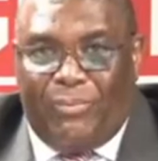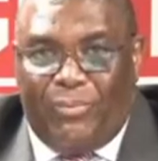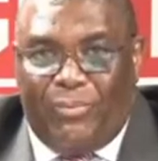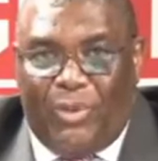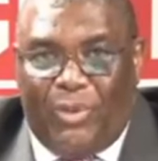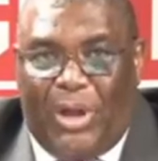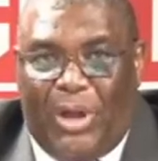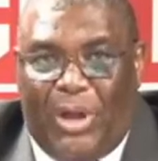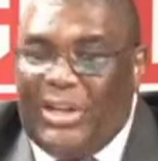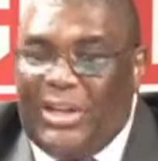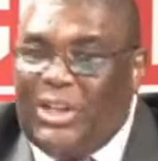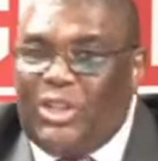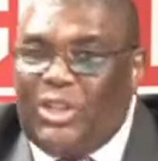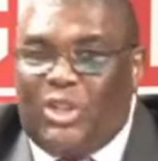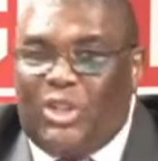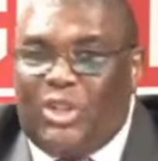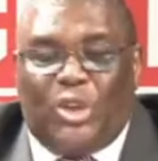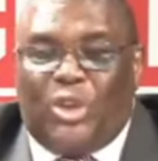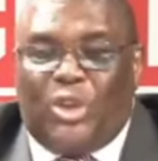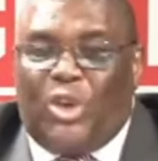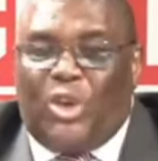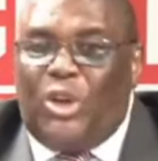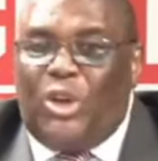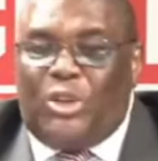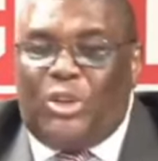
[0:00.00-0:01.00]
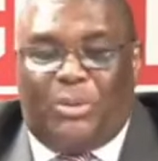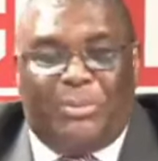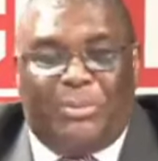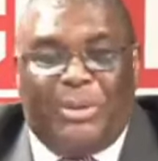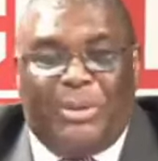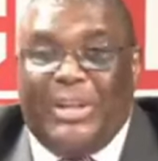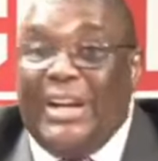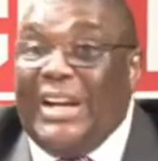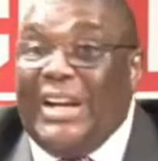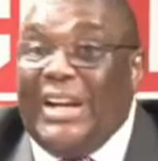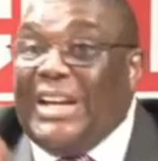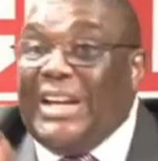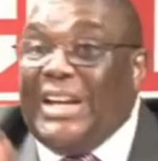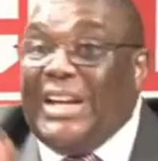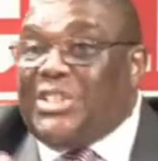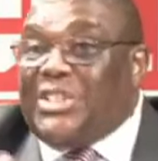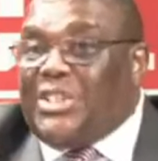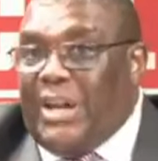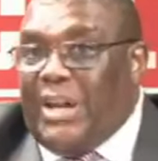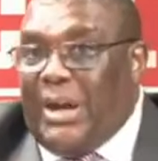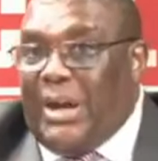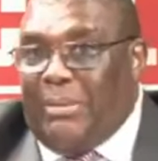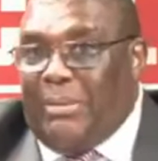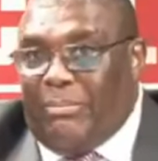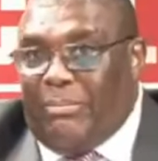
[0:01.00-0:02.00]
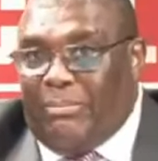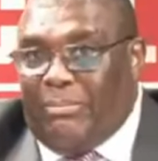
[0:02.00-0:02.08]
and it's not going to be the last time.